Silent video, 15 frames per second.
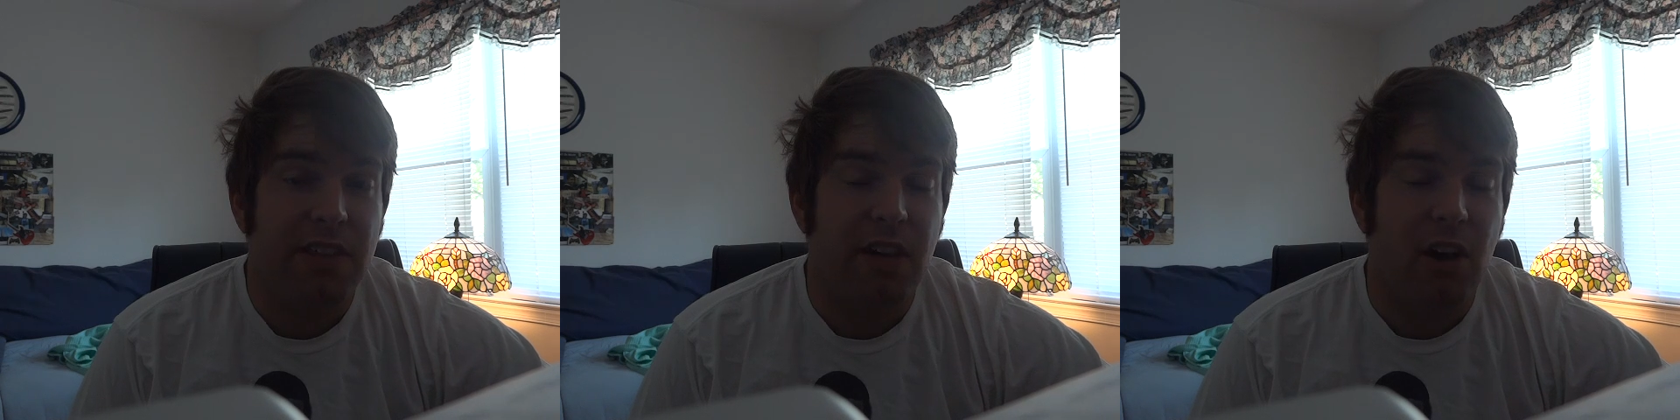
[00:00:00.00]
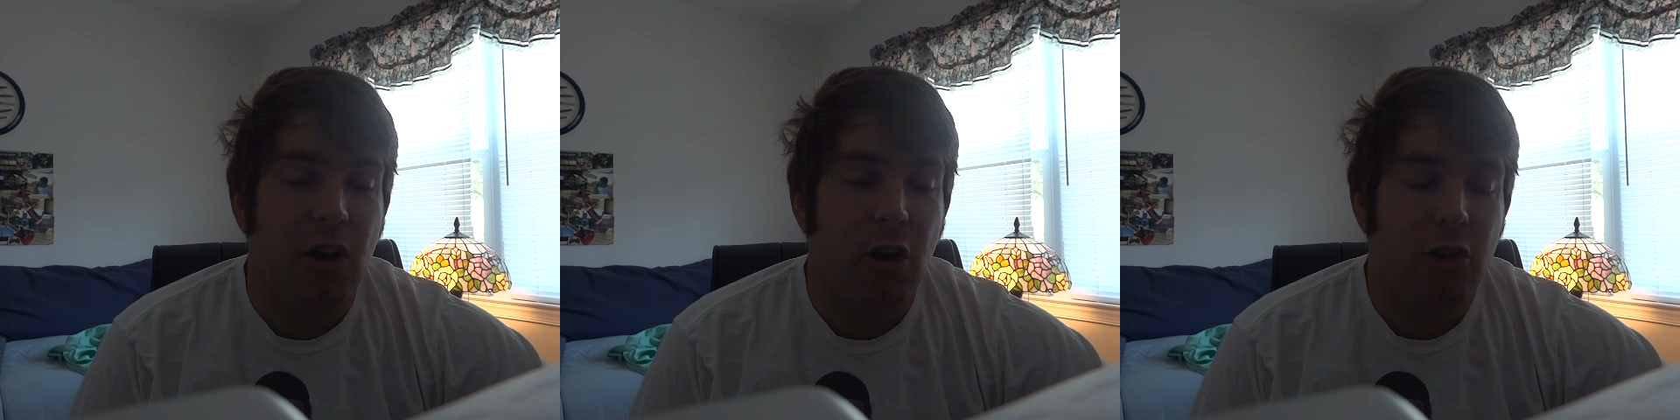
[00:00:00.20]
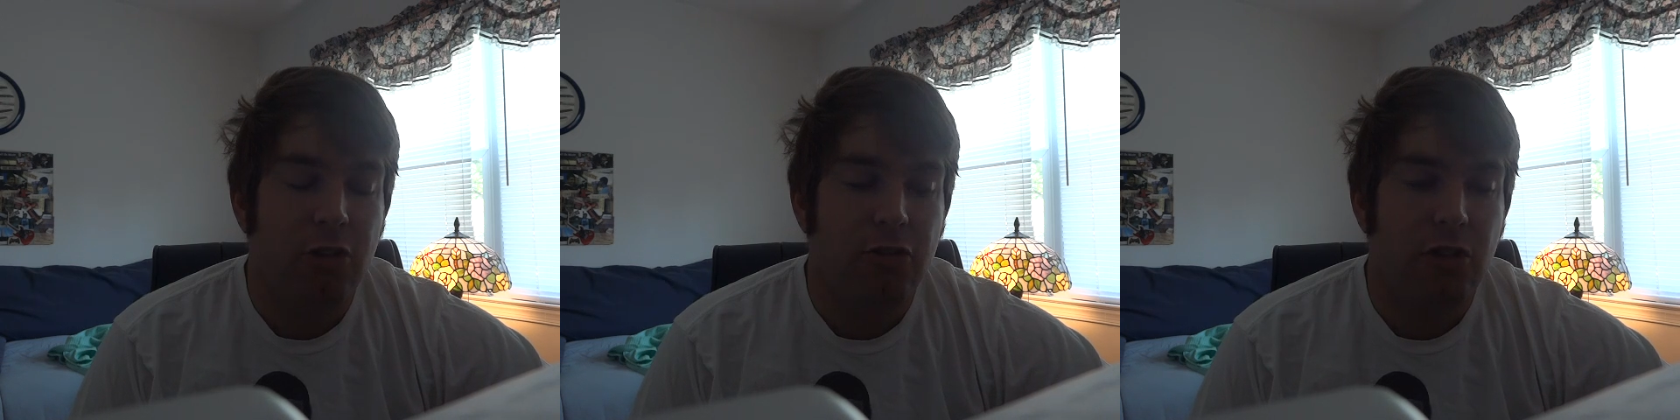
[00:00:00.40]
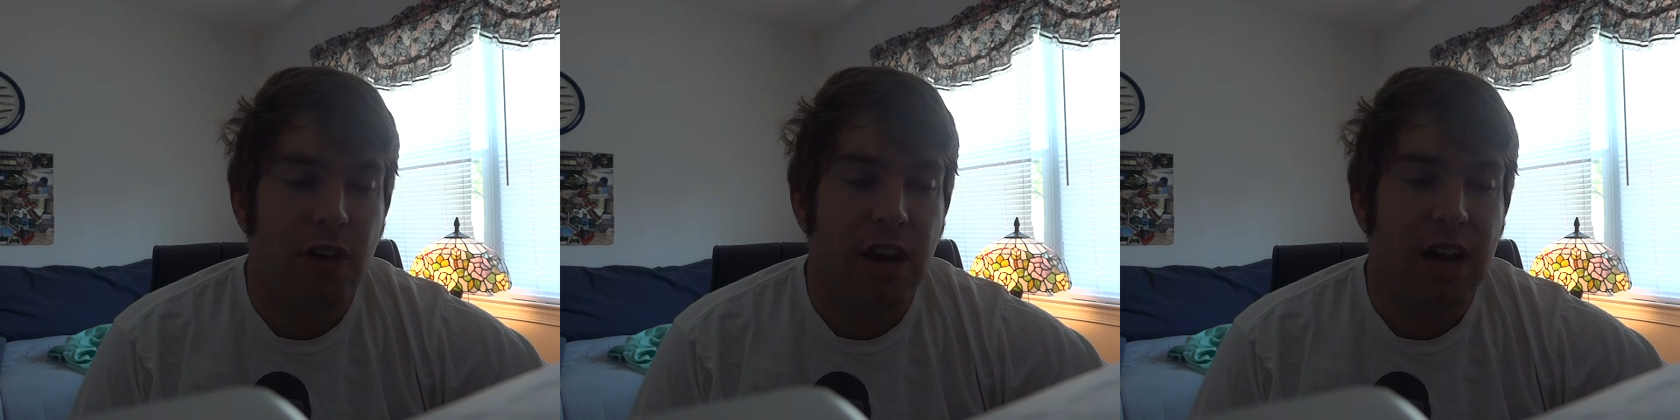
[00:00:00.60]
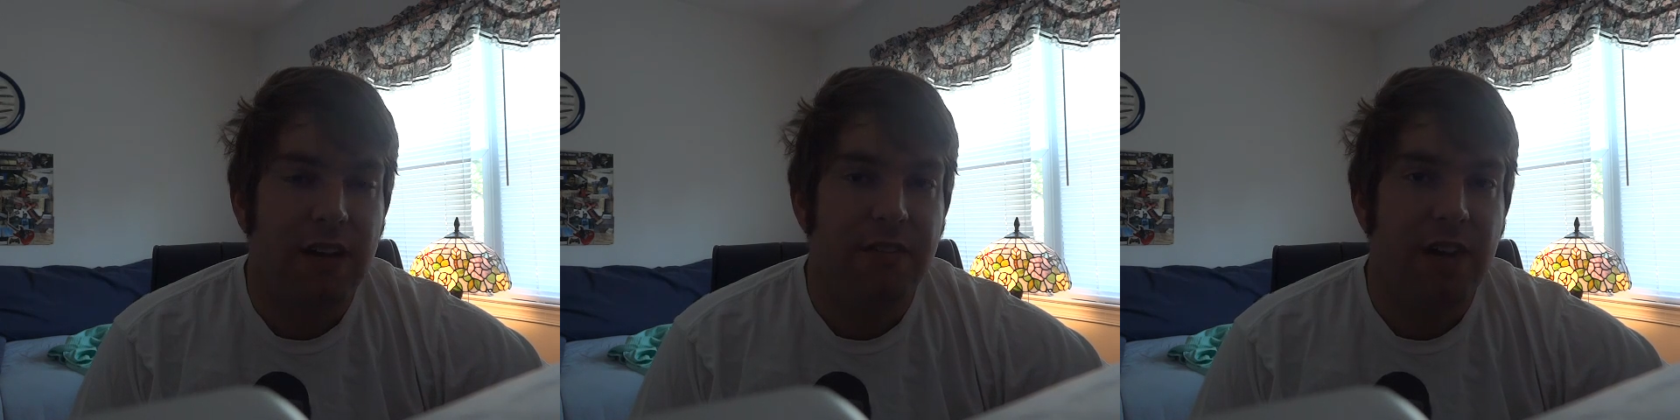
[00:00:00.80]
the hard
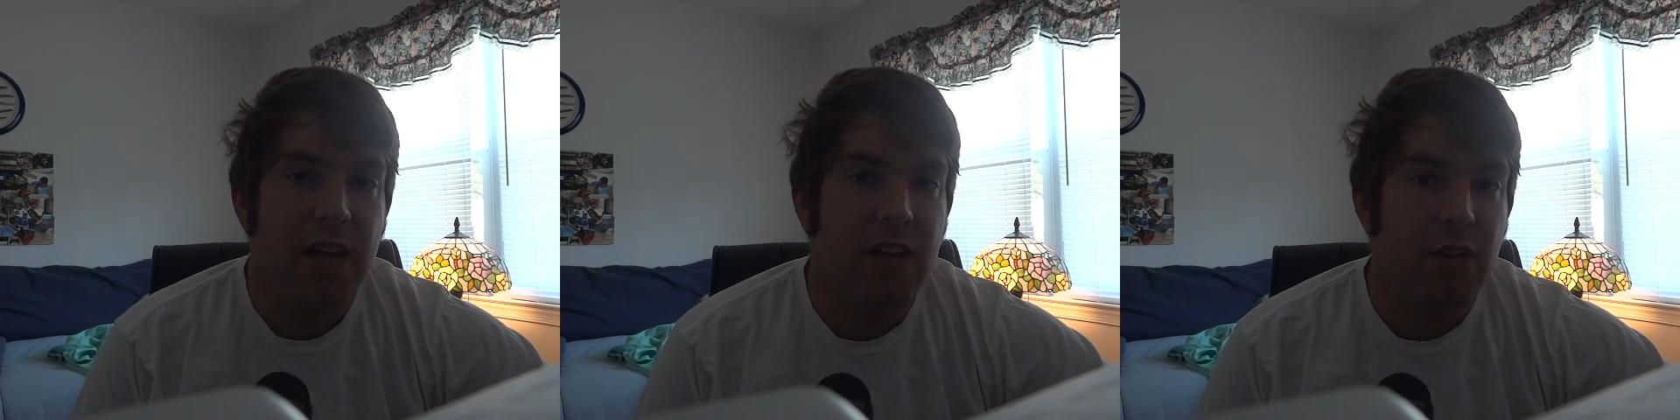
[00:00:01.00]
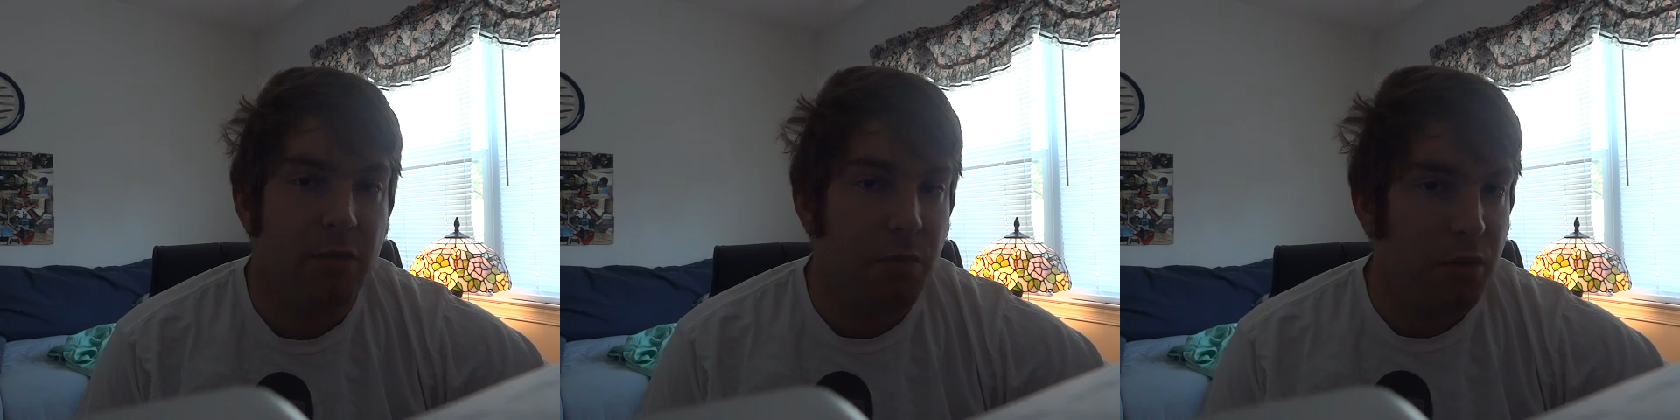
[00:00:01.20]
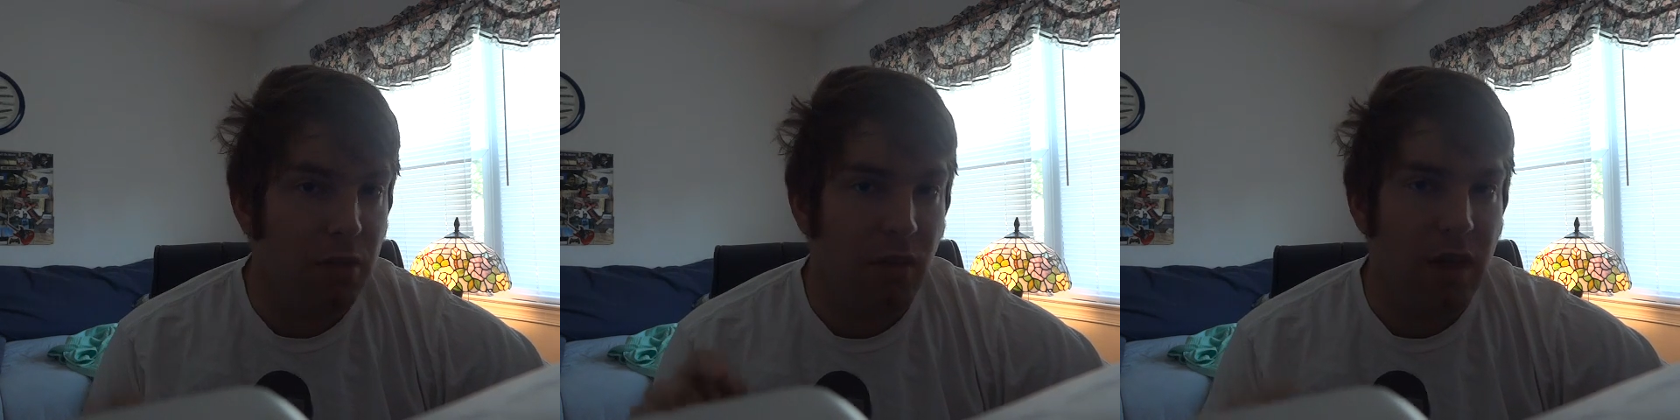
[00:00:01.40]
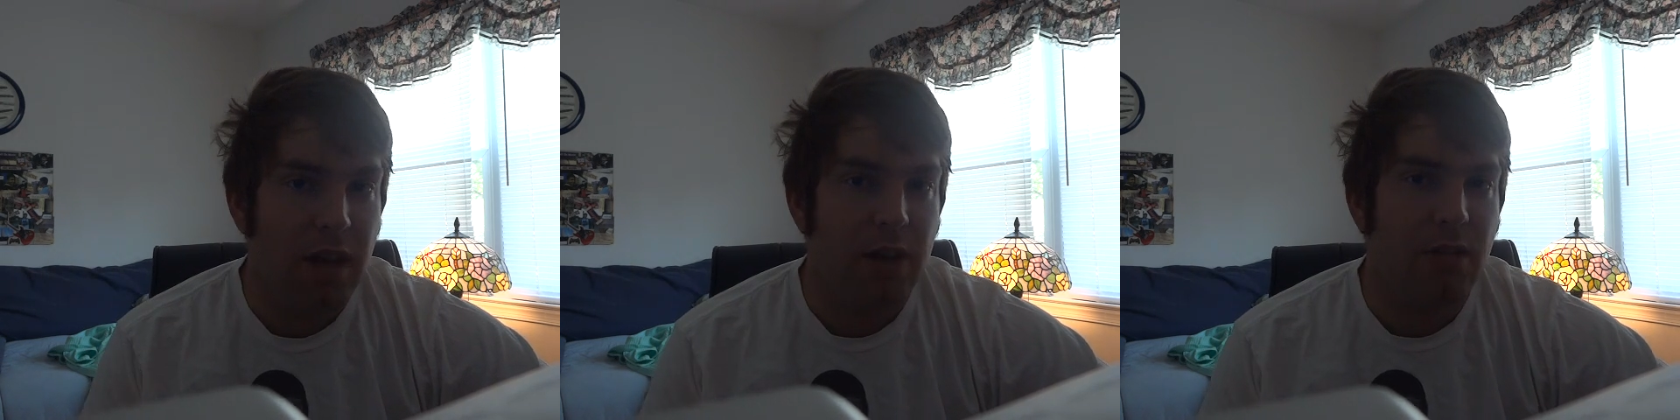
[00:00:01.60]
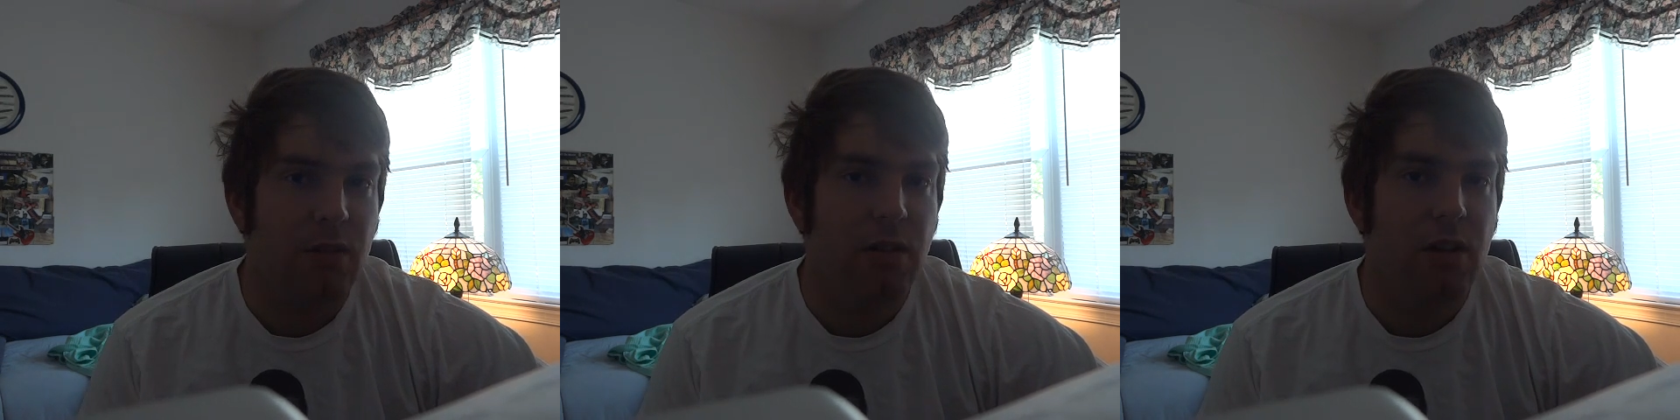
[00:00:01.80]
drive is
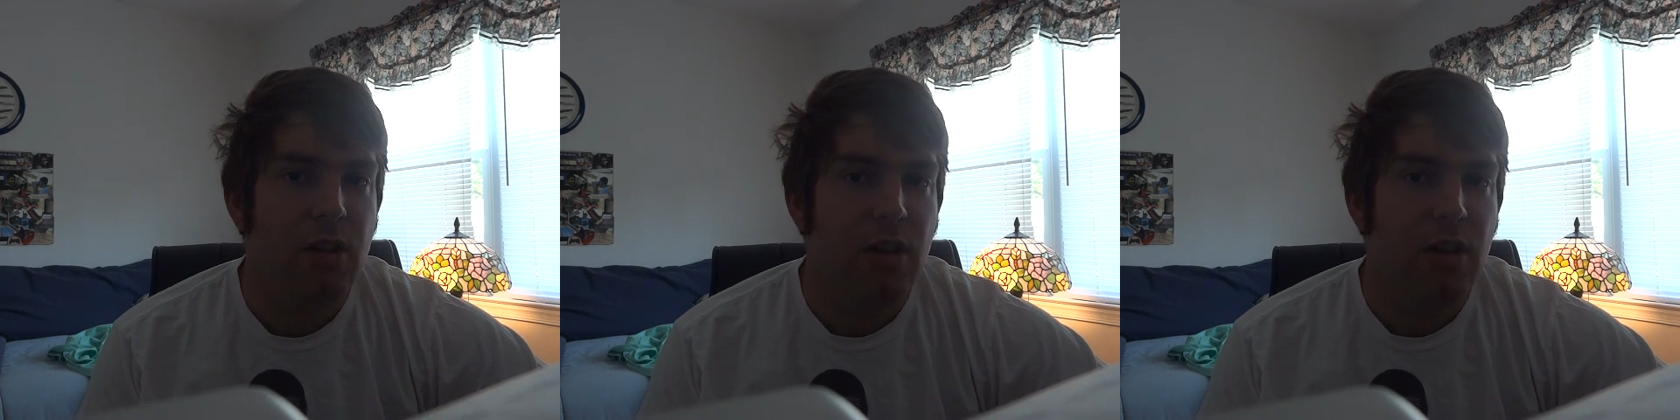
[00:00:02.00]
below